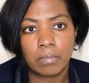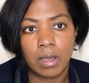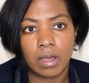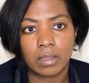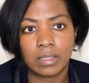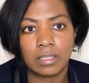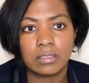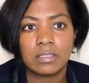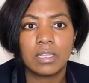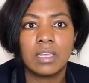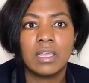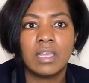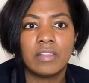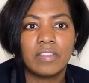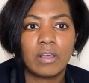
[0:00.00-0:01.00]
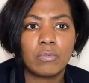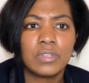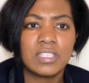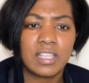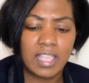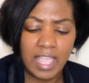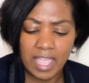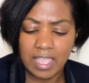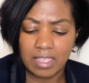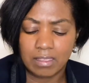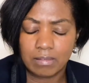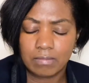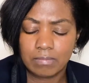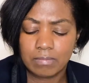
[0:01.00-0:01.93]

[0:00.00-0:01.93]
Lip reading: pocket that will say, hey,